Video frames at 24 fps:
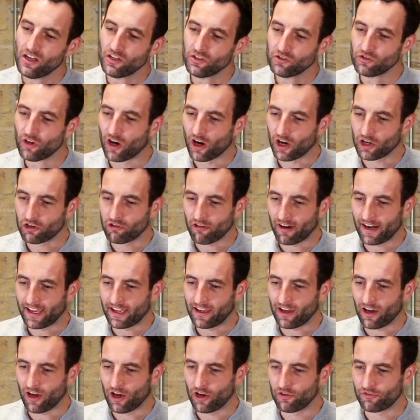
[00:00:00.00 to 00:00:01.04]
Not a
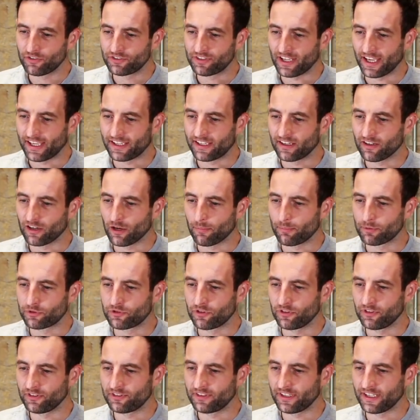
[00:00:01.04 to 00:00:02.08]
great overtaking
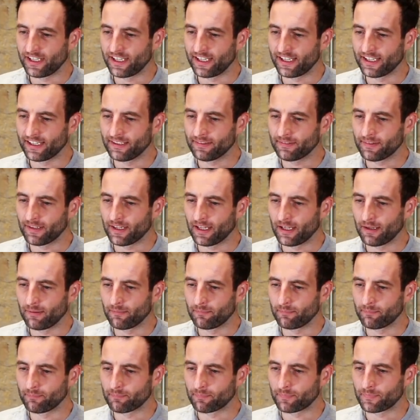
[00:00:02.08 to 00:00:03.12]
opportunity here.
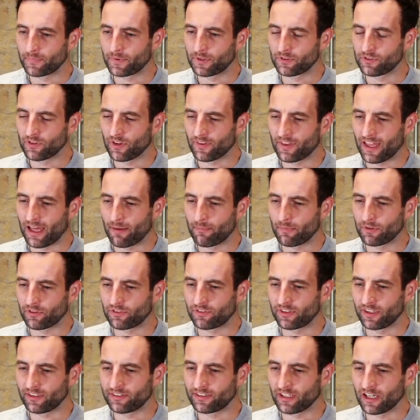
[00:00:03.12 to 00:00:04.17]
There's not that much
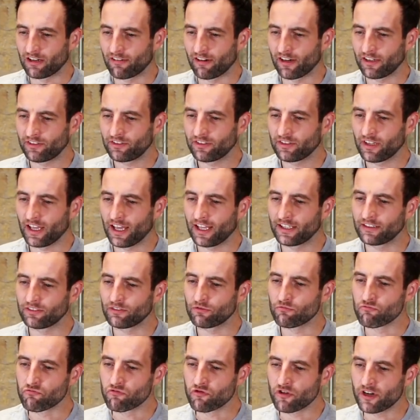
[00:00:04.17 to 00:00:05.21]
deceleration.
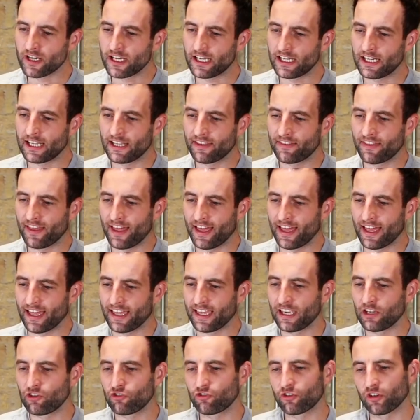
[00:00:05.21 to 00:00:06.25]
And really there,
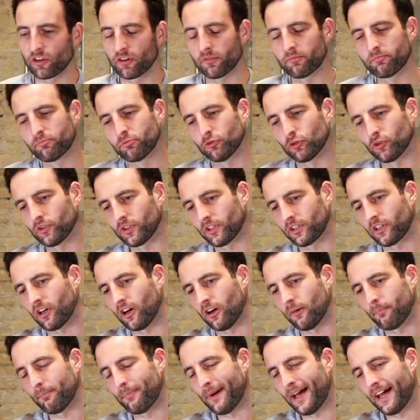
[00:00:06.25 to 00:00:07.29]
he should have brought the
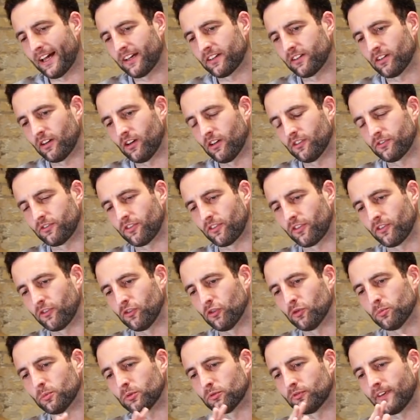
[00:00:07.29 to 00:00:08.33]
car back onto the
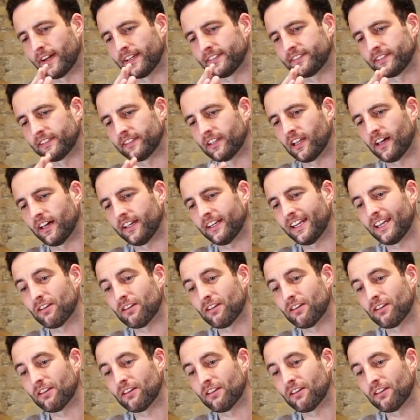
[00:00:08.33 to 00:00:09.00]
normal racing line.